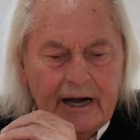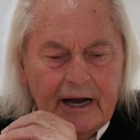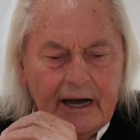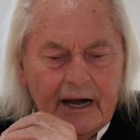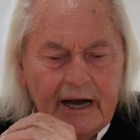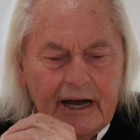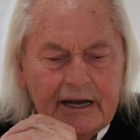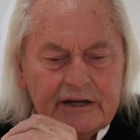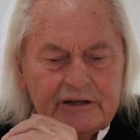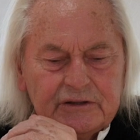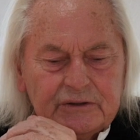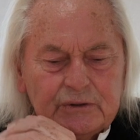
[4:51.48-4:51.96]

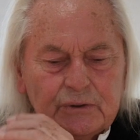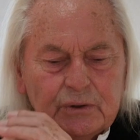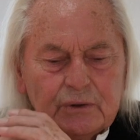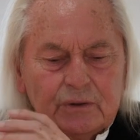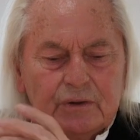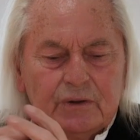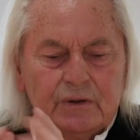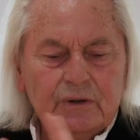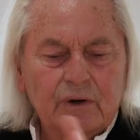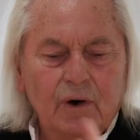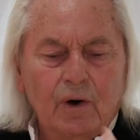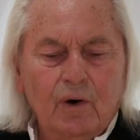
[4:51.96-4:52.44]
I
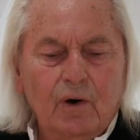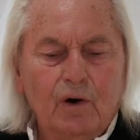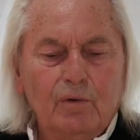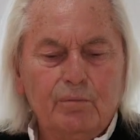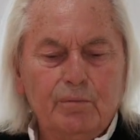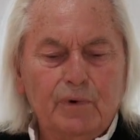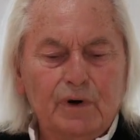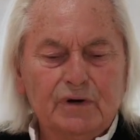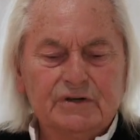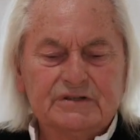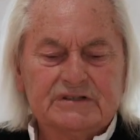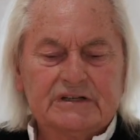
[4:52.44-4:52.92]
took
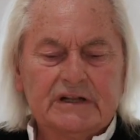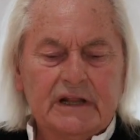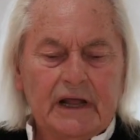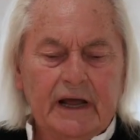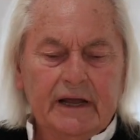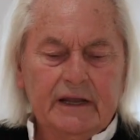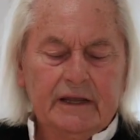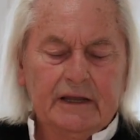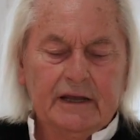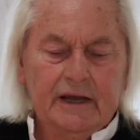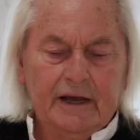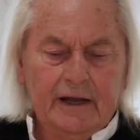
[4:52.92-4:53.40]
almost
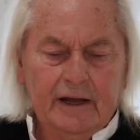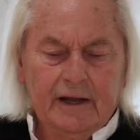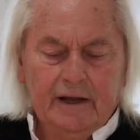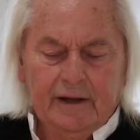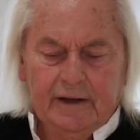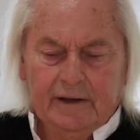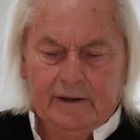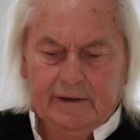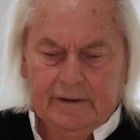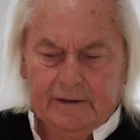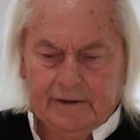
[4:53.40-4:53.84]
like a,